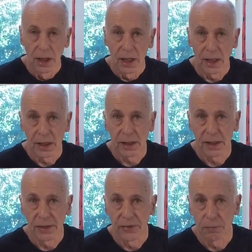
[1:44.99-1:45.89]

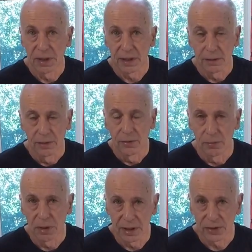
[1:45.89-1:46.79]
and they
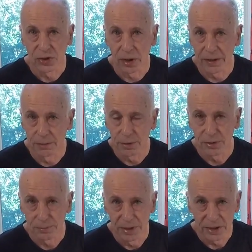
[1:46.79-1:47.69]
make it
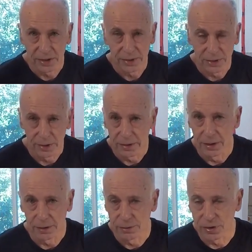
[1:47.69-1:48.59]
soluble, make it you
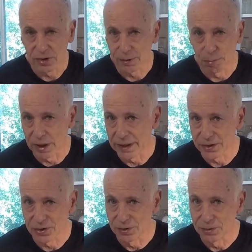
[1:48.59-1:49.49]
know, just like
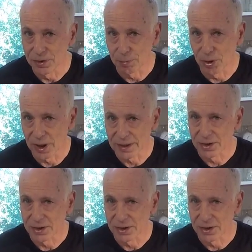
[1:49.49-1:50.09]
plants do in a pot.